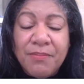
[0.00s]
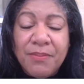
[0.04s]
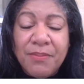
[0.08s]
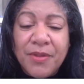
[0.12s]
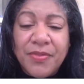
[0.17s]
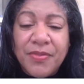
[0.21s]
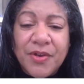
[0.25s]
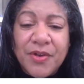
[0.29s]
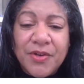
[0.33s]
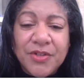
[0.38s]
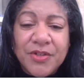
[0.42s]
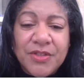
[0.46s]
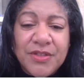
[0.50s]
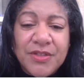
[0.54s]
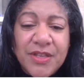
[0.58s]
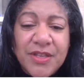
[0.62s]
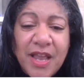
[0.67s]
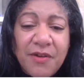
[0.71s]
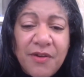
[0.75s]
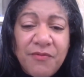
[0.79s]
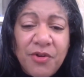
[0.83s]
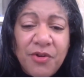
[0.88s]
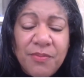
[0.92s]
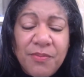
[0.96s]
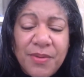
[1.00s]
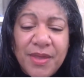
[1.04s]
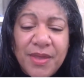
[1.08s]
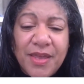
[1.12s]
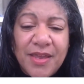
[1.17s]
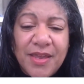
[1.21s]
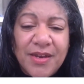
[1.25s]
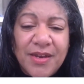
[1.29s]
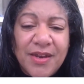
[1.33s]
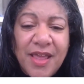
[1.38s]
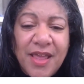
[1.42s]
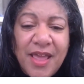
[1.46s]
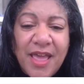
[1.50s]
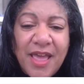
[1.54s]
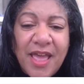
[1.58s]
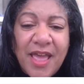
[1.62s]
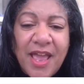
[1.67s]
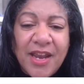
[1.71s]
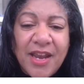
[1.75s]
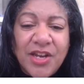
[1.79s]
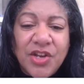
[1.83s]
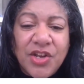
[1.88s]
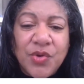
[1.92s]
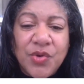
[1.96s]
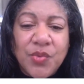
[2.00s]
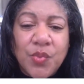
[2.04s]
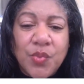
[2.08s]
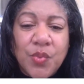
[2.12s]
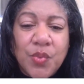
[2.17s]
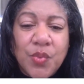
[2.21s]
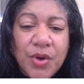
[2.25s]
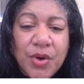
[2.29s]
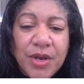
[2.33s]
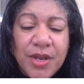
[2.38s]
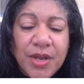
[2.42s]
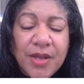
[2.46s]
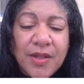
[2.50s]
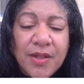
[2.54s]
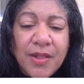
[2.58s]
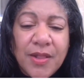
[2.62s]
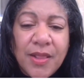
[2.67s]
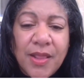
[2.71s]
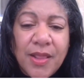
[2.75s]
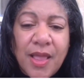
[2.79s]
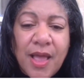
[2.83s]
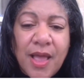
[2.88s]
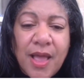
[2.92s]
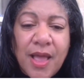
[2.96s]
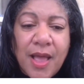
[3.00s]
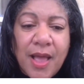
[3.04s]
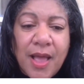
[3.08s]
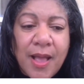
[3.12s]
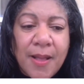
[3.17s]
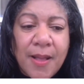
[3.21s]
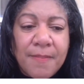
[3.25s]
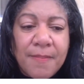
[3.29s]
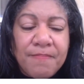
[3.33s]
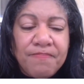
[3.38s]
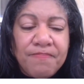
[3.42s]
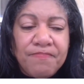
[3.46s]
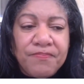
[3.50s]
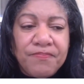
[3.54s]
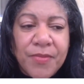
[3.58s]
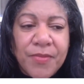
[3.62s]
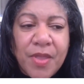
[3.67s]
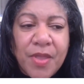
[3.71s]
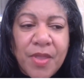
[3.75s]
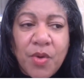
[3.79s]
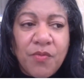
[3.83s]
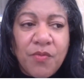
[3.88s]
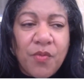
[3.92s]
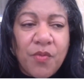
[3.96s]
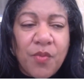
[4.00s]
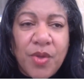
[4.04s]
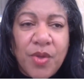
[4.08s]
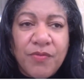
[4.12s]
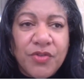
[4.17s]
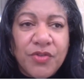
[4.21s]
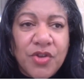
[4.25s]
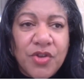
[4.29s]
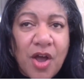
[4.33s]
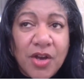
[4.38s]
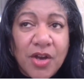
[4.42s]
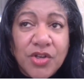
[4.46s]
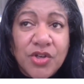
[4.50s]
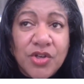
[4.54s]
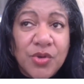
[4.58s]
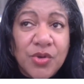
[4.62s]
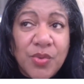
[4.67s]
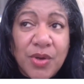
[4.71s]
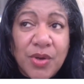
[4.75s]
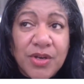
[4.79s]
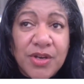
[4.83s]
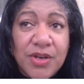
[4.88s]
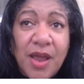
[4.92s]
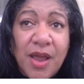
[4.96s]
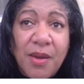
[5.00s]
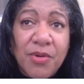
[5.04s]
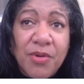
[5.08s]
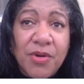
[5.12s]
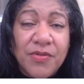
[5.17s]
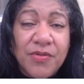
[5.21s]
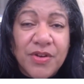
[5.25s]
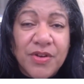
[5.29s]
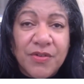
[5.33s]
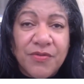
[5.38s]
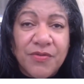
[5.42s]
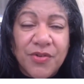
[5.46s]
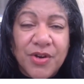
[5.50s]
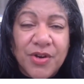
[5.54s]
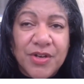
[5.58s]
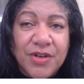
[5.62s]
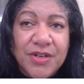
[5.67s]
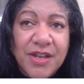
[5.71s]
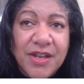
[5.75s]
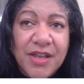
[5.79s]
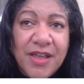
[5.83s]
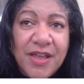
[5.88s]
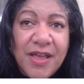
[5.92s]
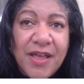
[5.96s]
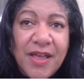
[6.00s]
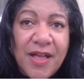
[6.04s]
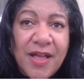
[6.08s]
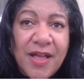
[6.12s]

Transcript: But there's never been any real, and we've talked to a number of different